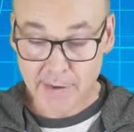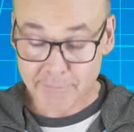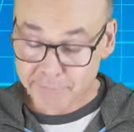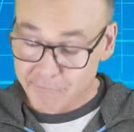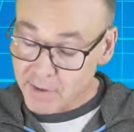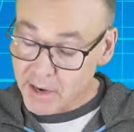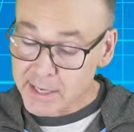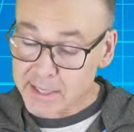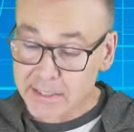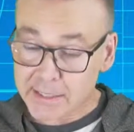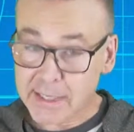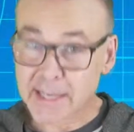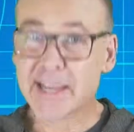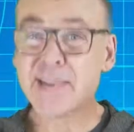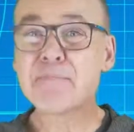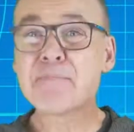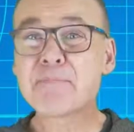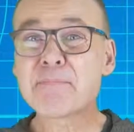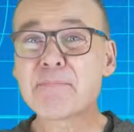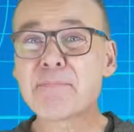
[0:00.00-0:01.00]
Finally,
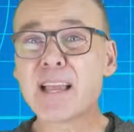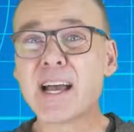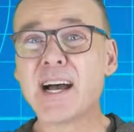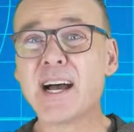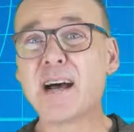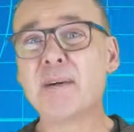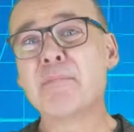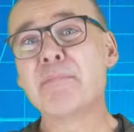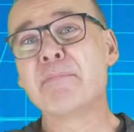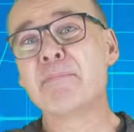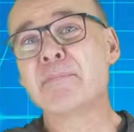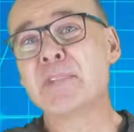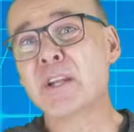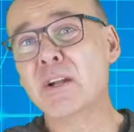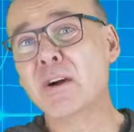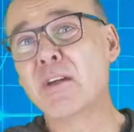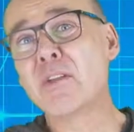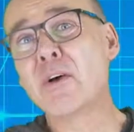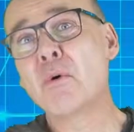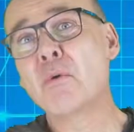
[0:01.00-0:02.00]

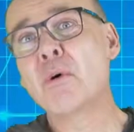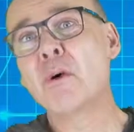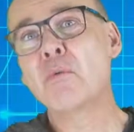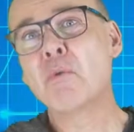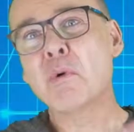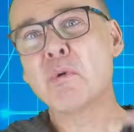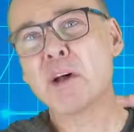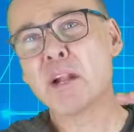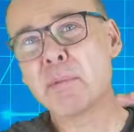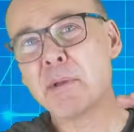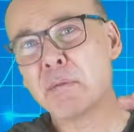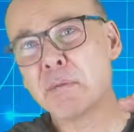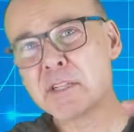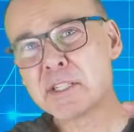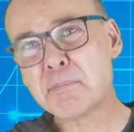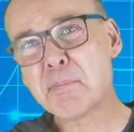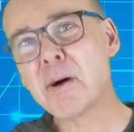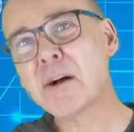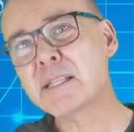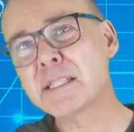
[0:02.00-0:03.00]
although we want to be
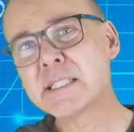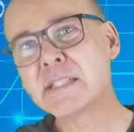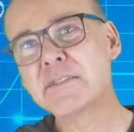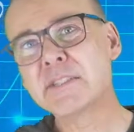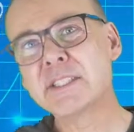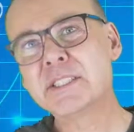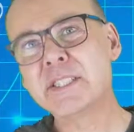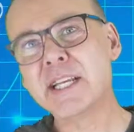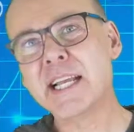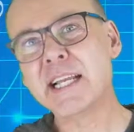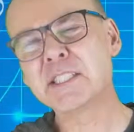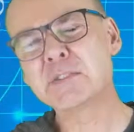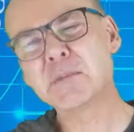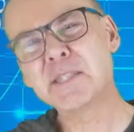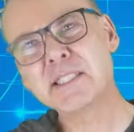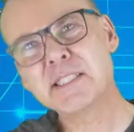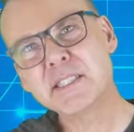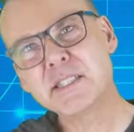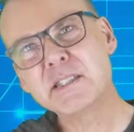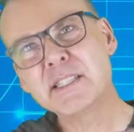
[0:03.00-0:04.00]
responsive to change, we
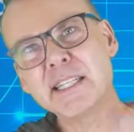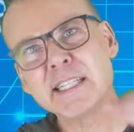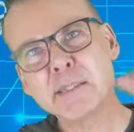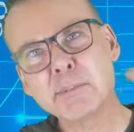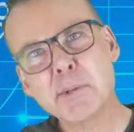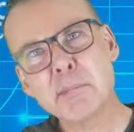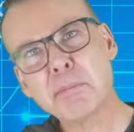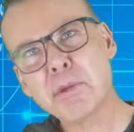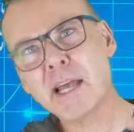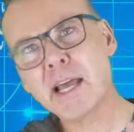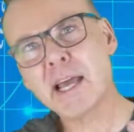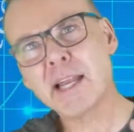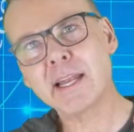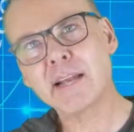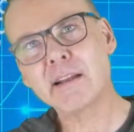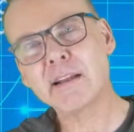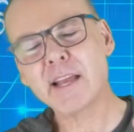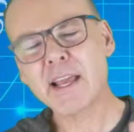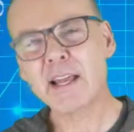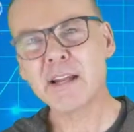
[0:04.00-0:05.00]
still need to be
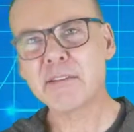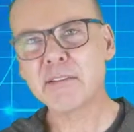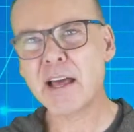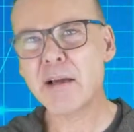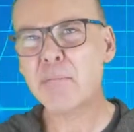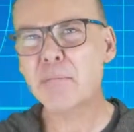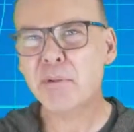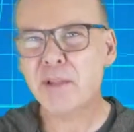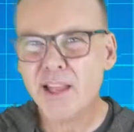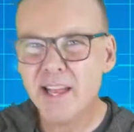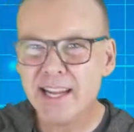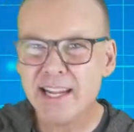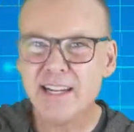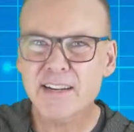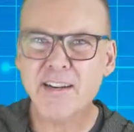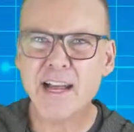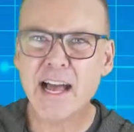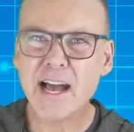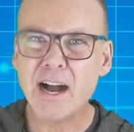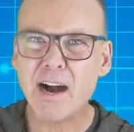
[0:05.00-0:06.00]
planning. And that
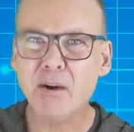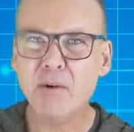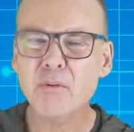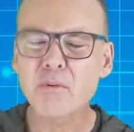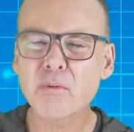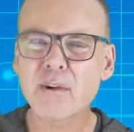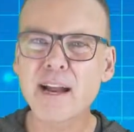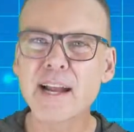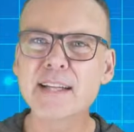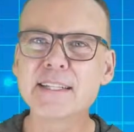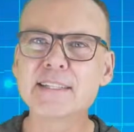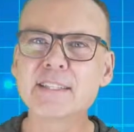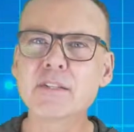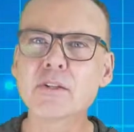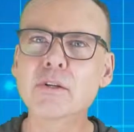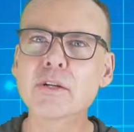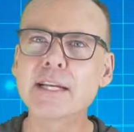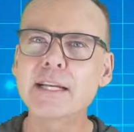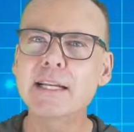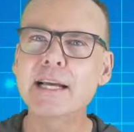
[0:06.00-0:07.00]
planning out, right, as you're
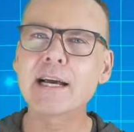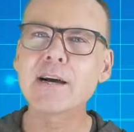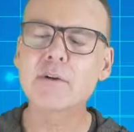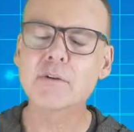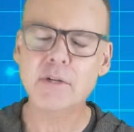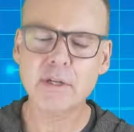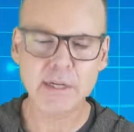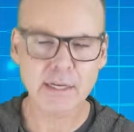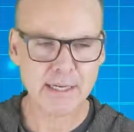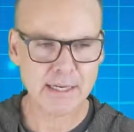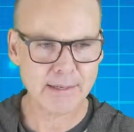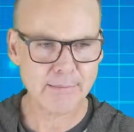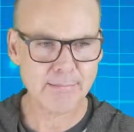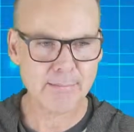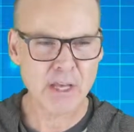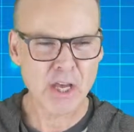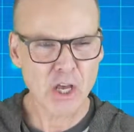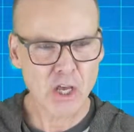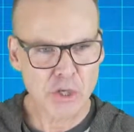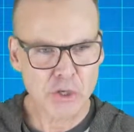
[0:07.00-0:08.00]
looking
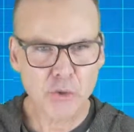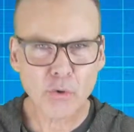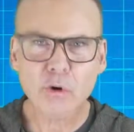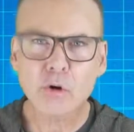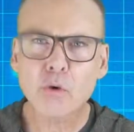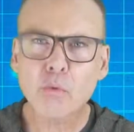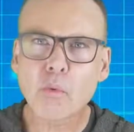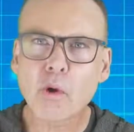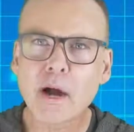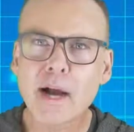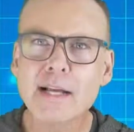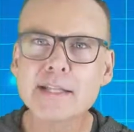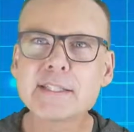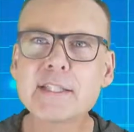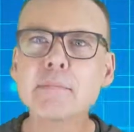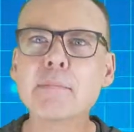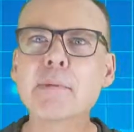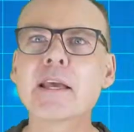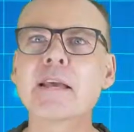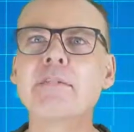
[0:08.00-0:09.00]
out, your
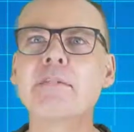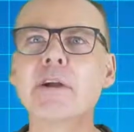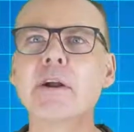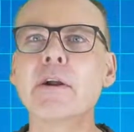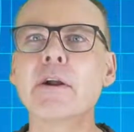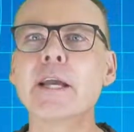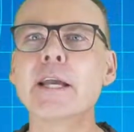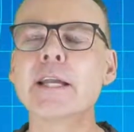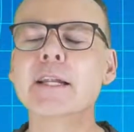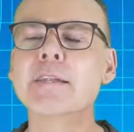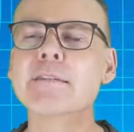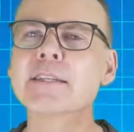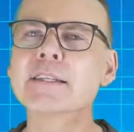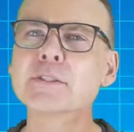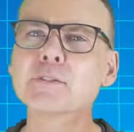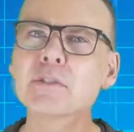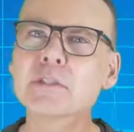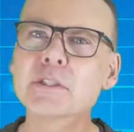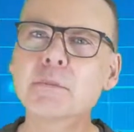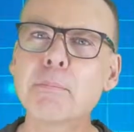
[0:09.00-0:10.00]
horizon may vary. And
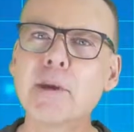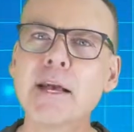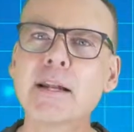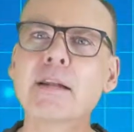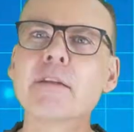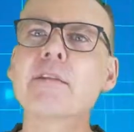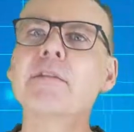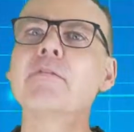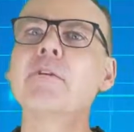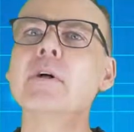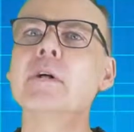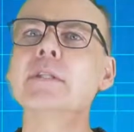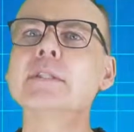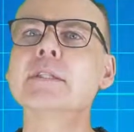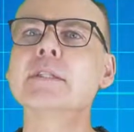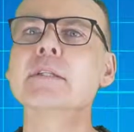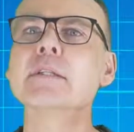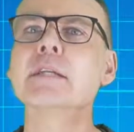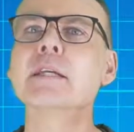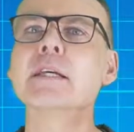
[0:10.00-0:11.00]
this will depend on the
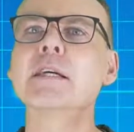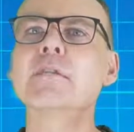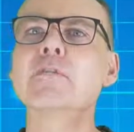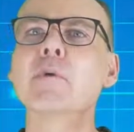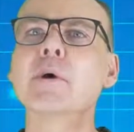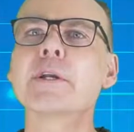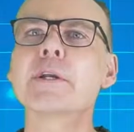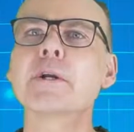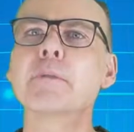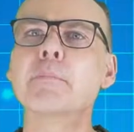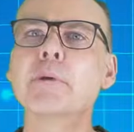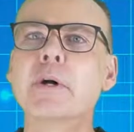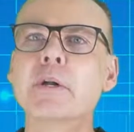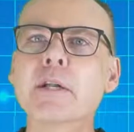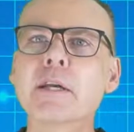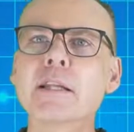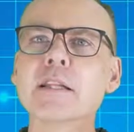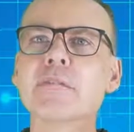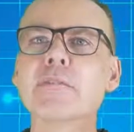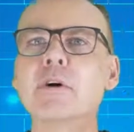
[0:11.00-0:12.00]
volatility of what you're
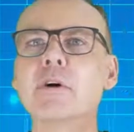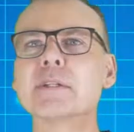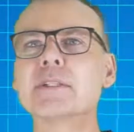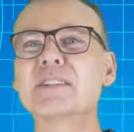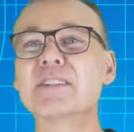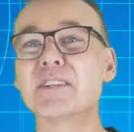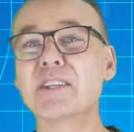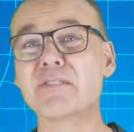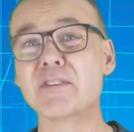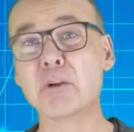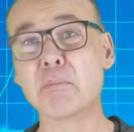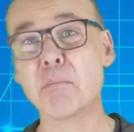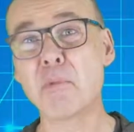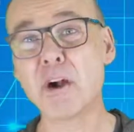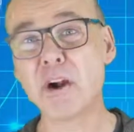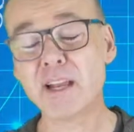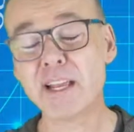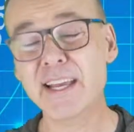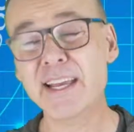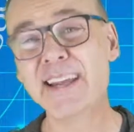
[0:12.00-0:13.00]
building, the volatility of your
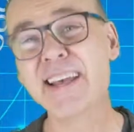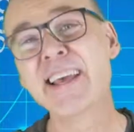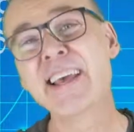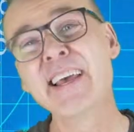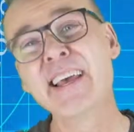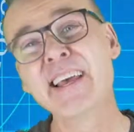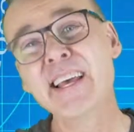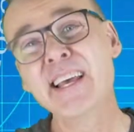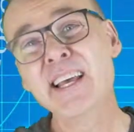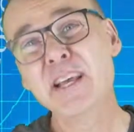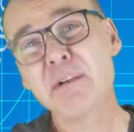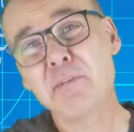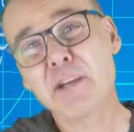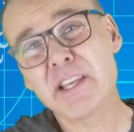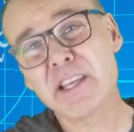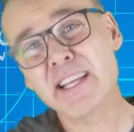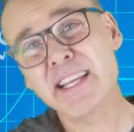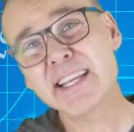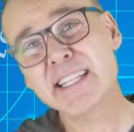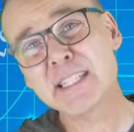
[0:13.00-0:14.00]
market. But
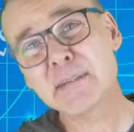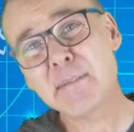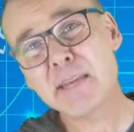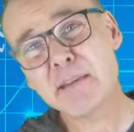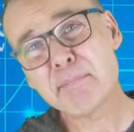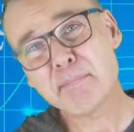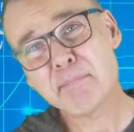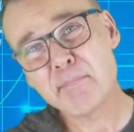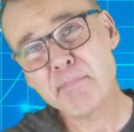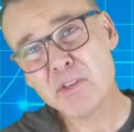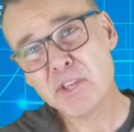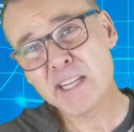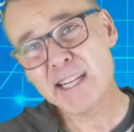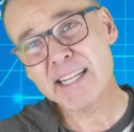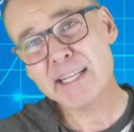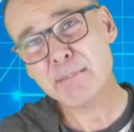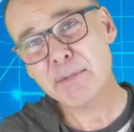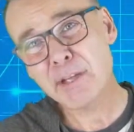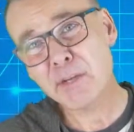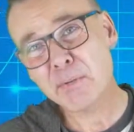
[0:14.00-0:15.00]
you need to
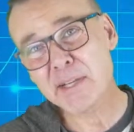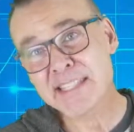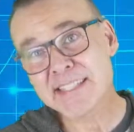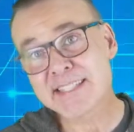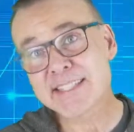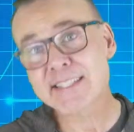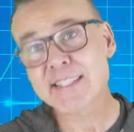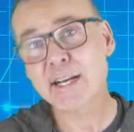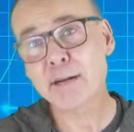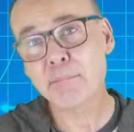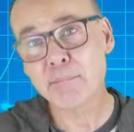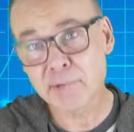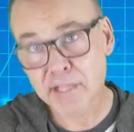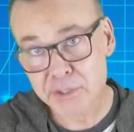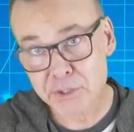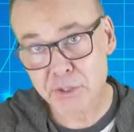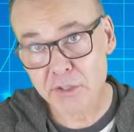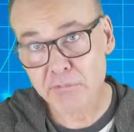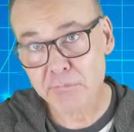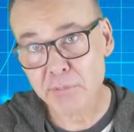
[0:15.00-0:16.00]
be doing some
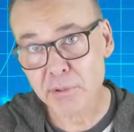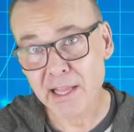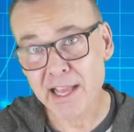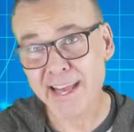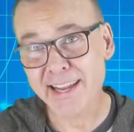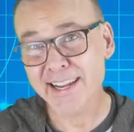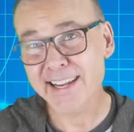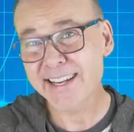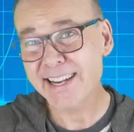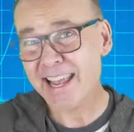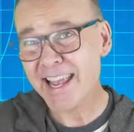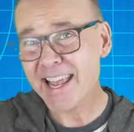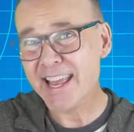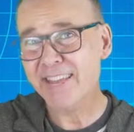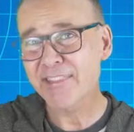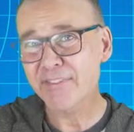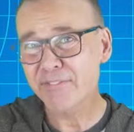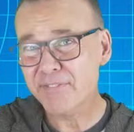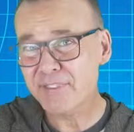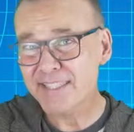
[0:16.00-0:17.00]
measure of planning,
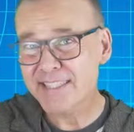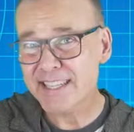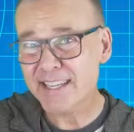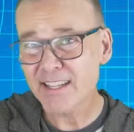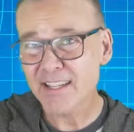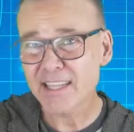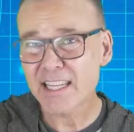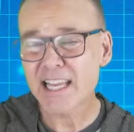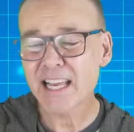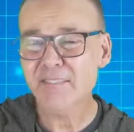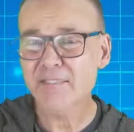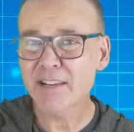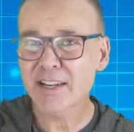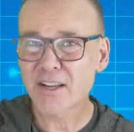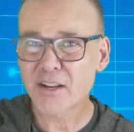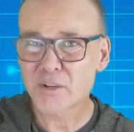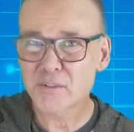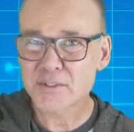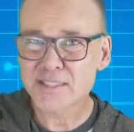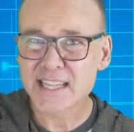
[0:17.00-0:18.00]
and the fidelity of it
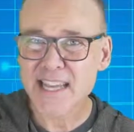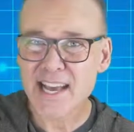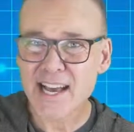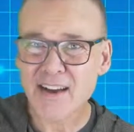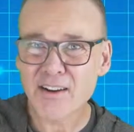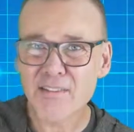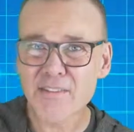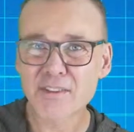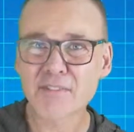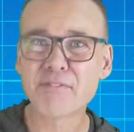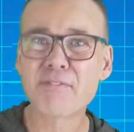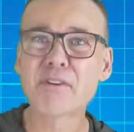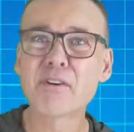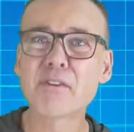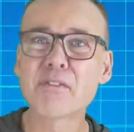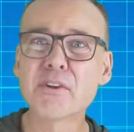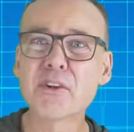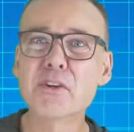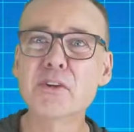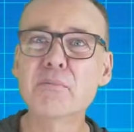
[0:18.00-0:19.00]
goes down the
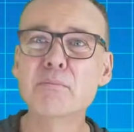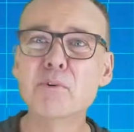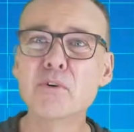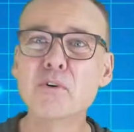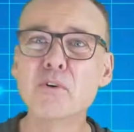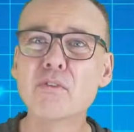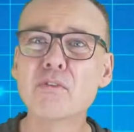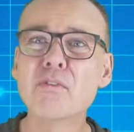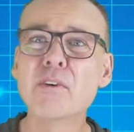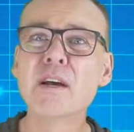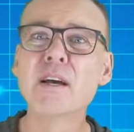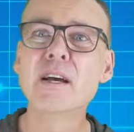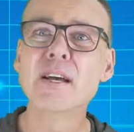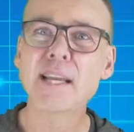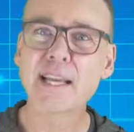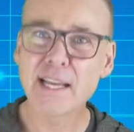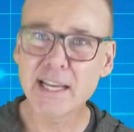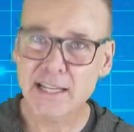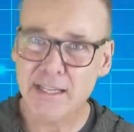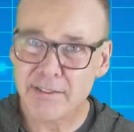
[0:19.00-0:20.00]
further you move
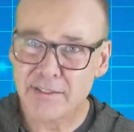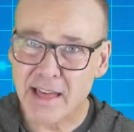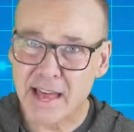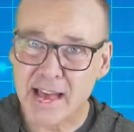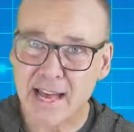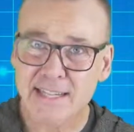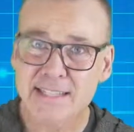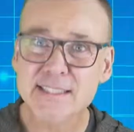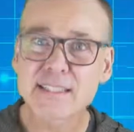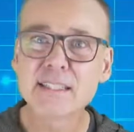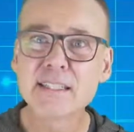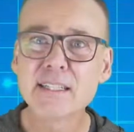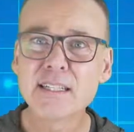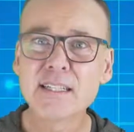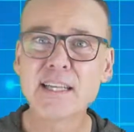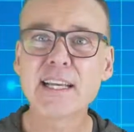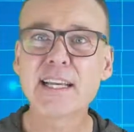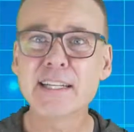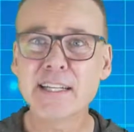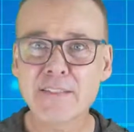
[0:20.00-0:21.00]
into that
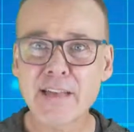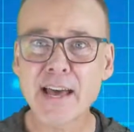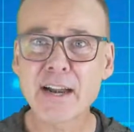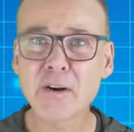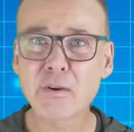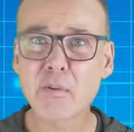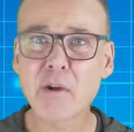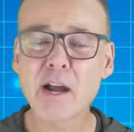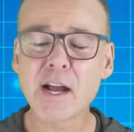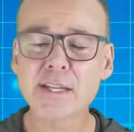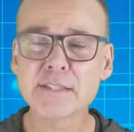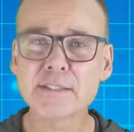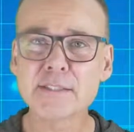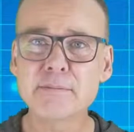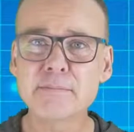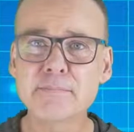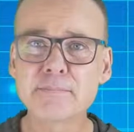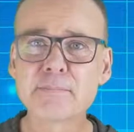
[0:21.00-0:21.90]
horizon.